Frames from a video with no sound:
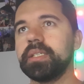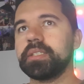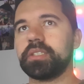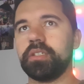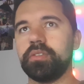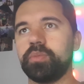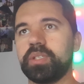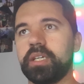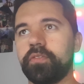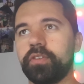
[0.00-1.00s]
So,
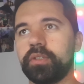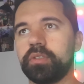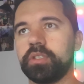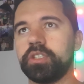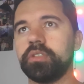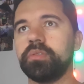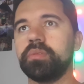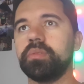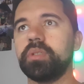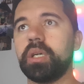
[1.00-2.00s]
without further
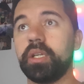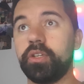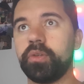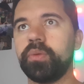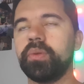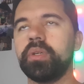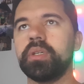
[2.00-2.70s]
ado,